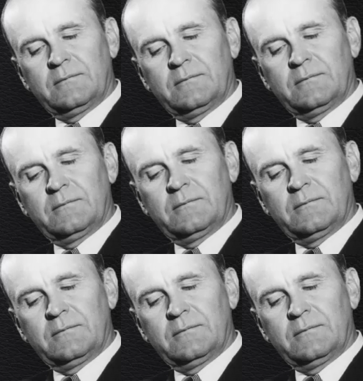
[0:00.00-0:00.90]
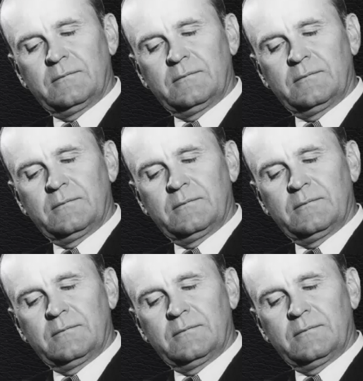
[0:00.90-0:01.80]

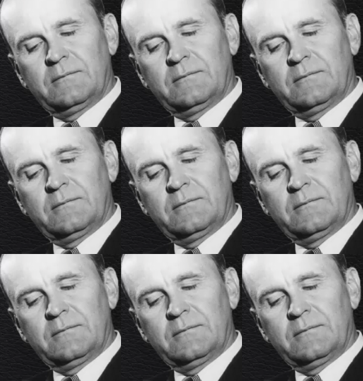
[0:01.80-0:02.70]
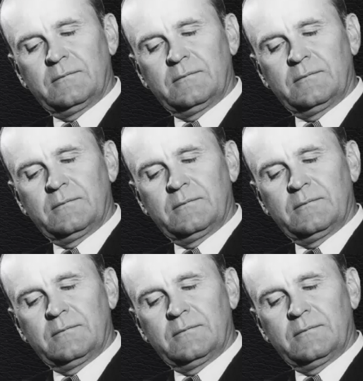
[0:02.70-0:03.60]

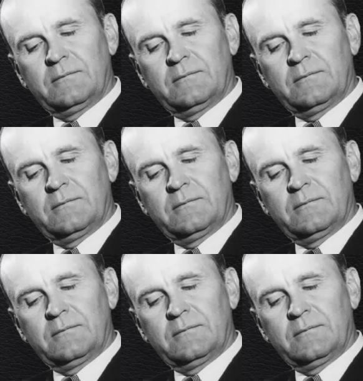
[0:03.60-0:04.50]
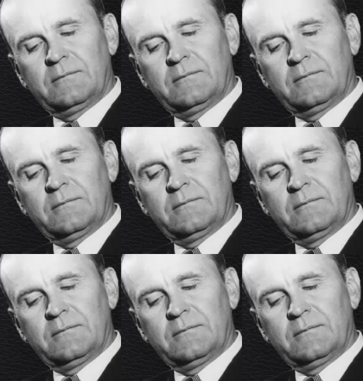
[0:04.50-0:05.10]
[no speech]